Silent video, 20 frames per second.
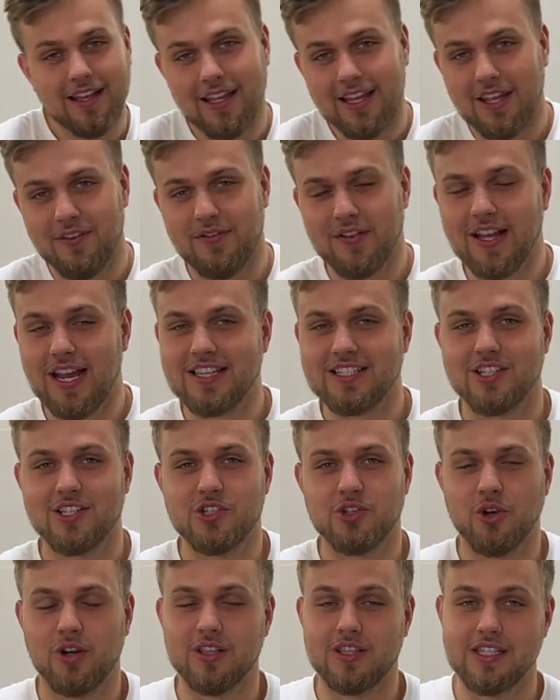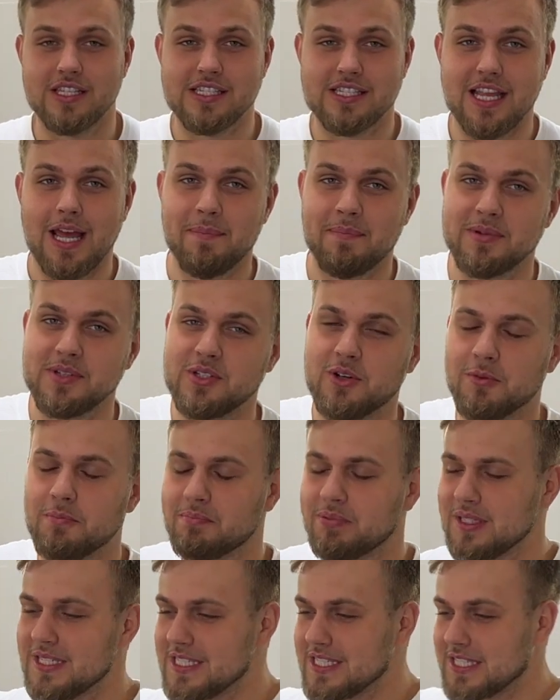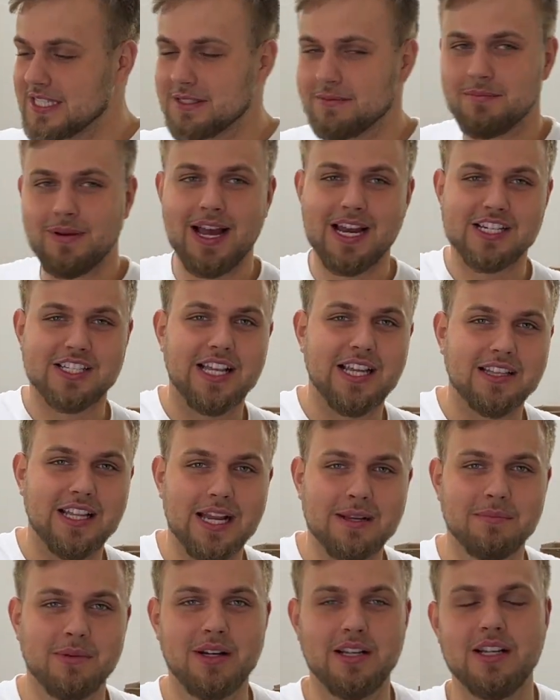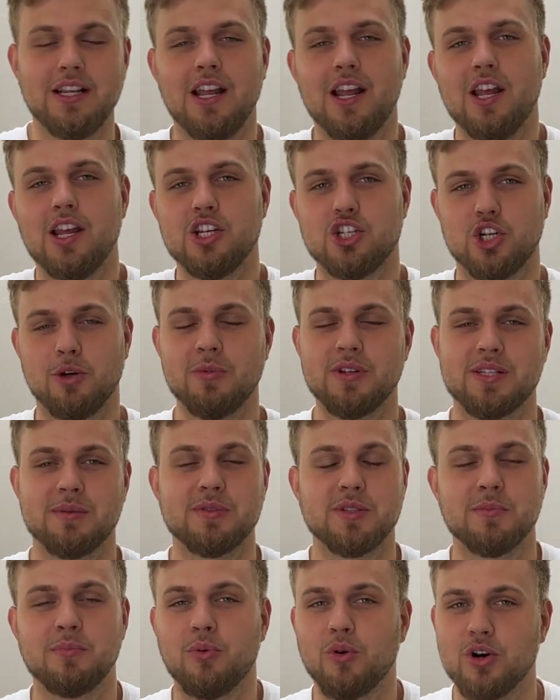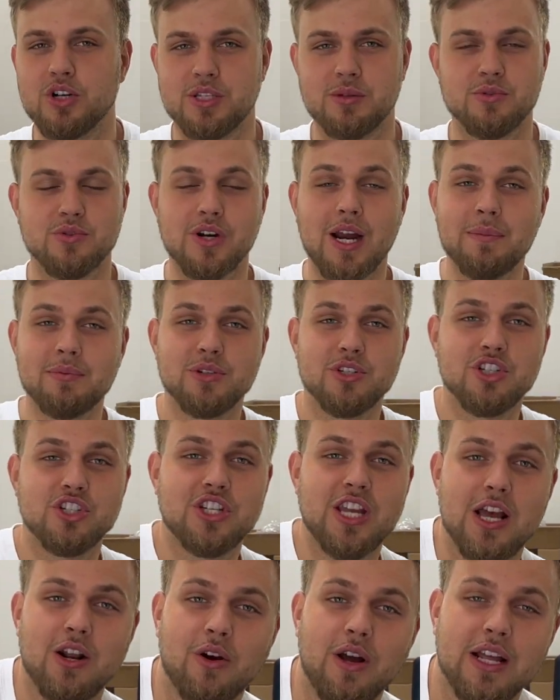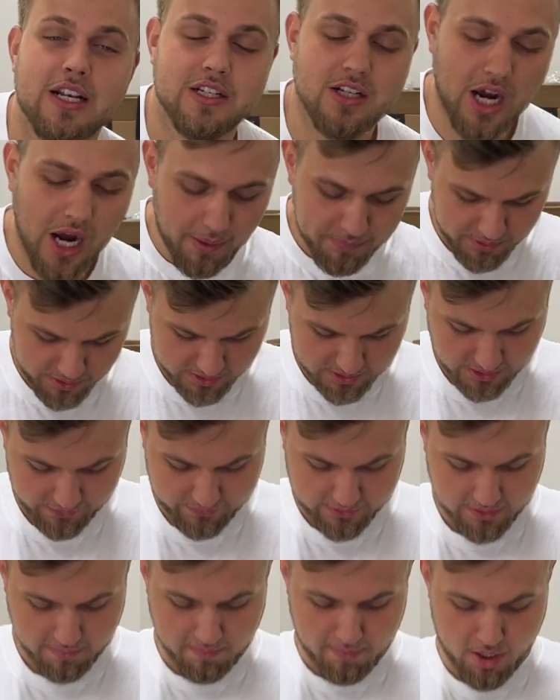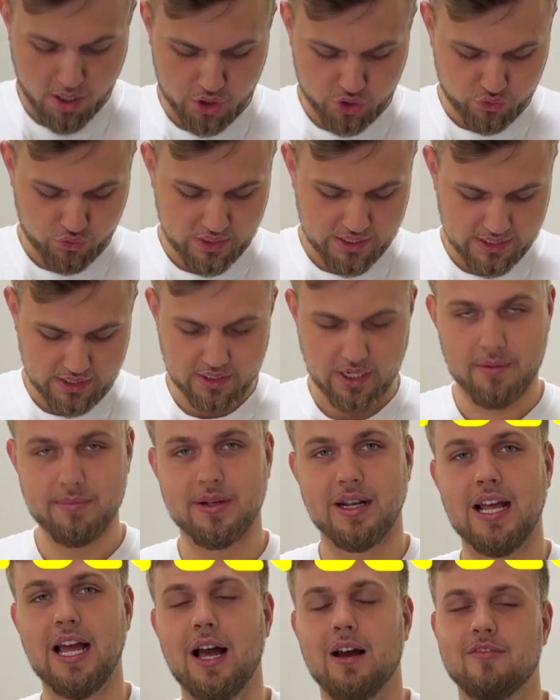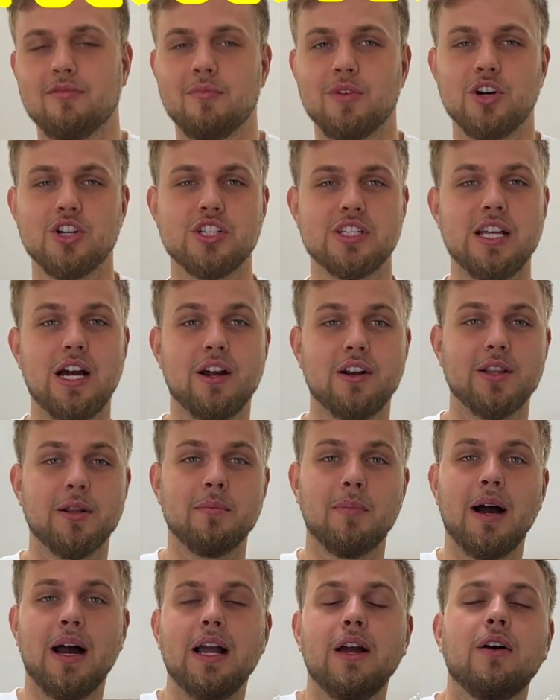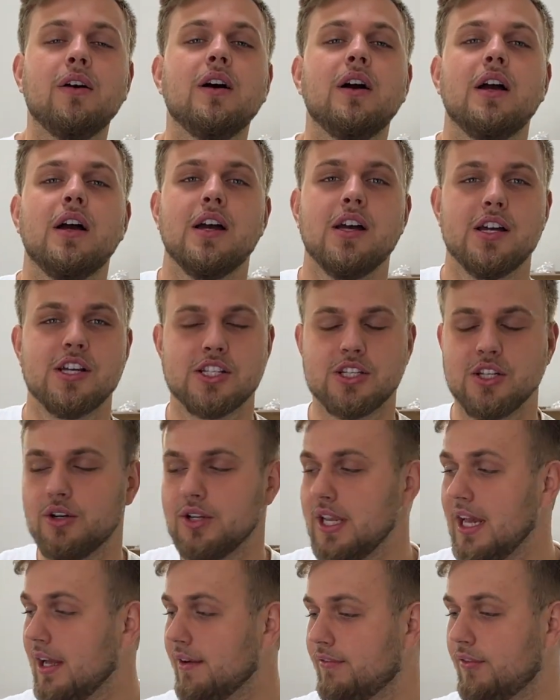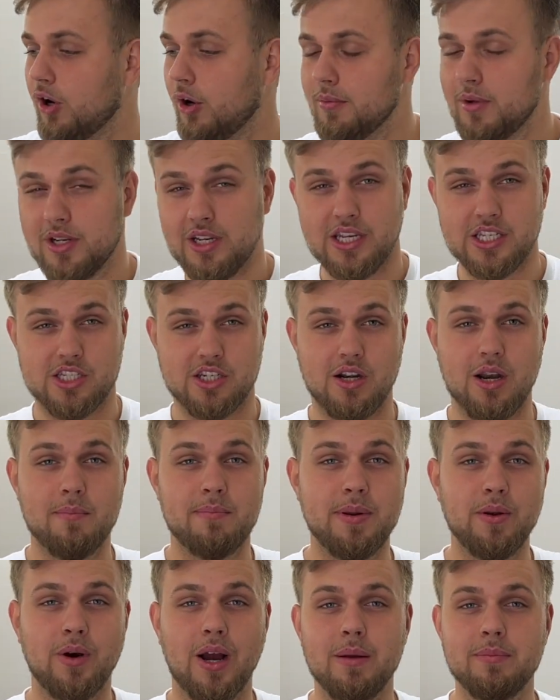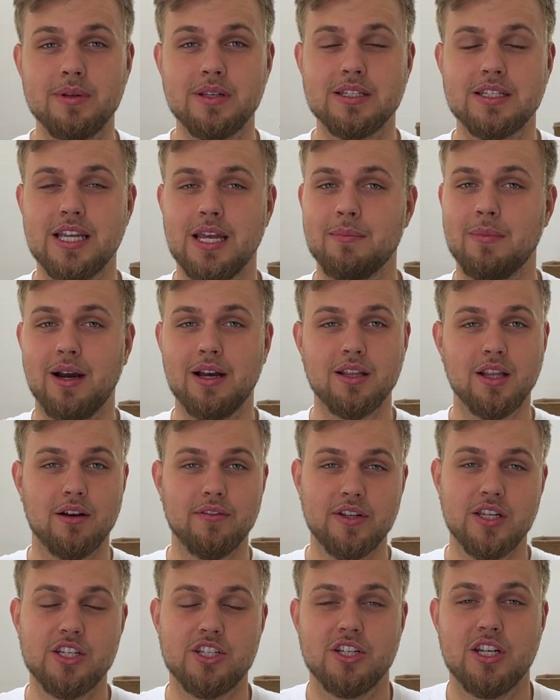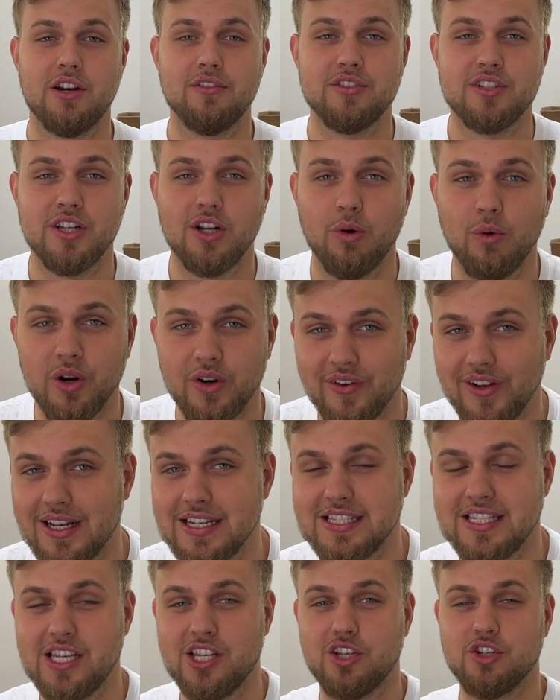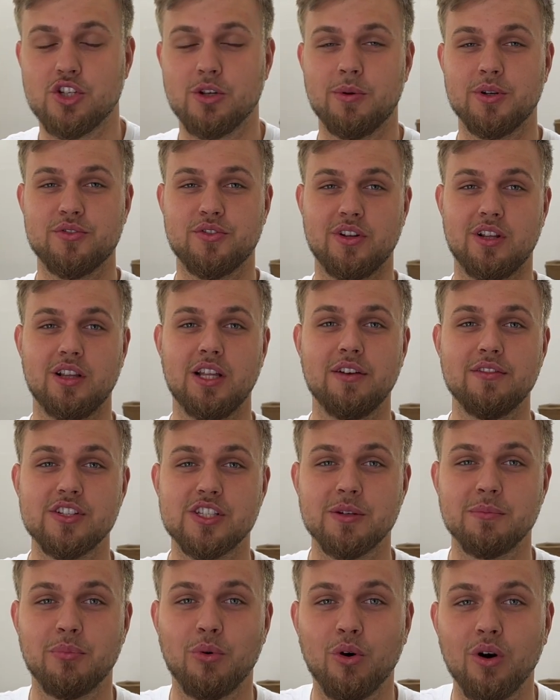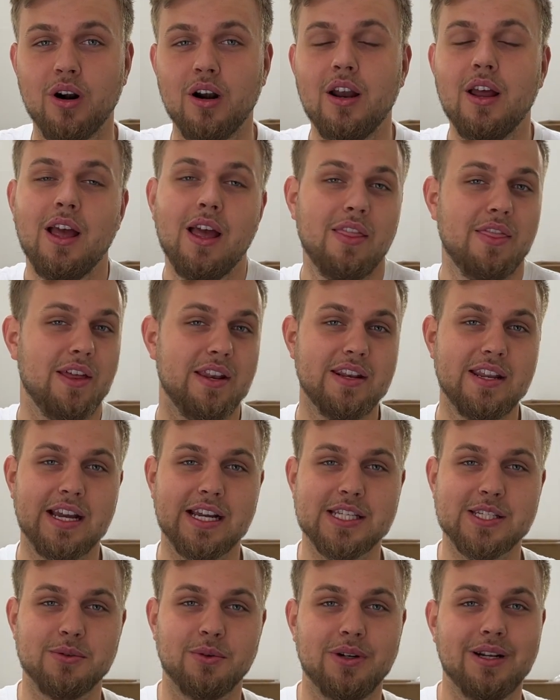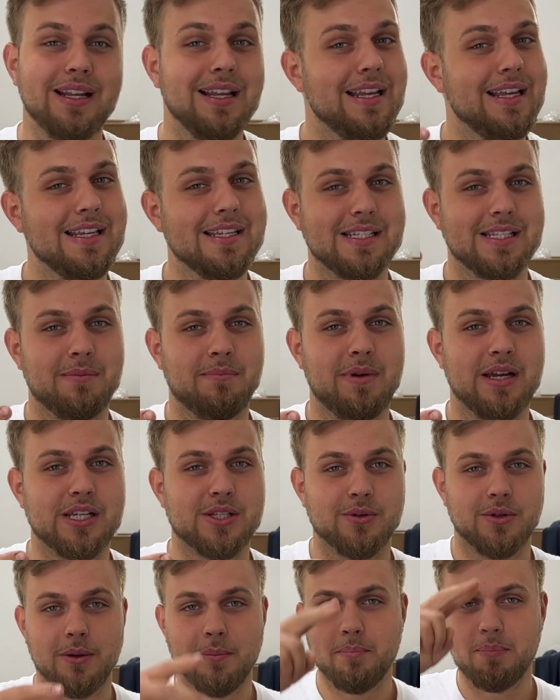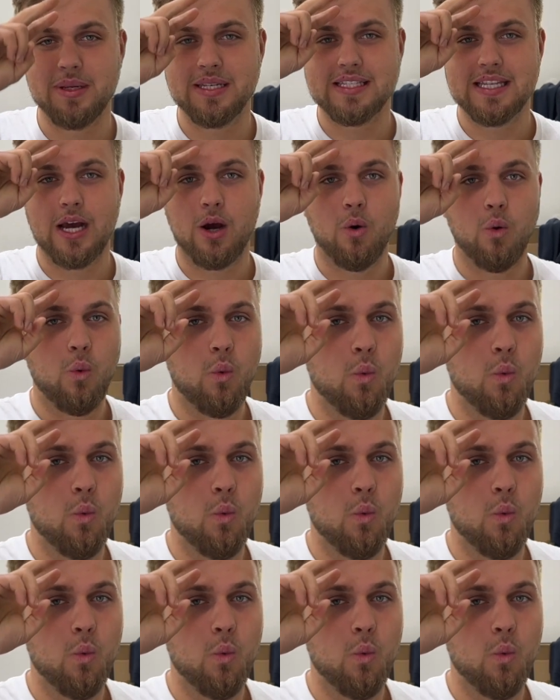if you guys enjoyed this episode, please smash that like button, show me some support, subscribe to this channel, and cop yourself some merch right here. I'm going to have merch down in the bio. So yeah, follow me on Instagram, BYBTim. I love each and every single one of you guys. Thank you so much for the love and support. The next one is the best one. Peace out.